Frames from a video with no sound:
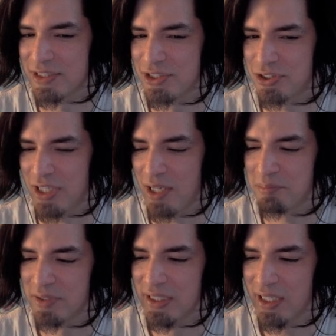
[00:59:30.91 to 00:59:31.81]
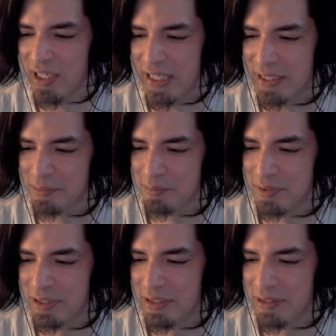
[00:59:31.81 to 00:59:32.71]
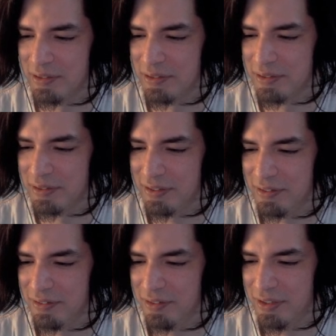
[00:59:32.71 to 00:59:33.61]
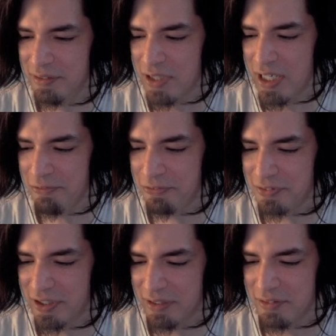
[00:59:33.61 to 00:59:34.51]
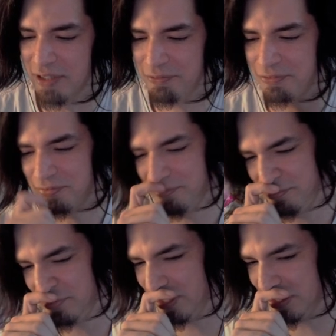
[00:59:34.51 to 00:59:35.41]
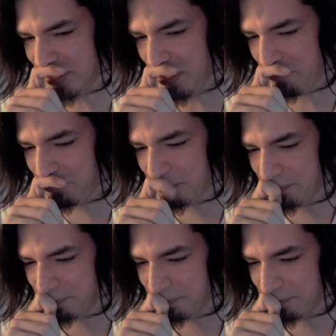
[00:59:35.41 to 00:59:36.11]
Stop. Alright. Looking rough. Looking rough. Looking tough.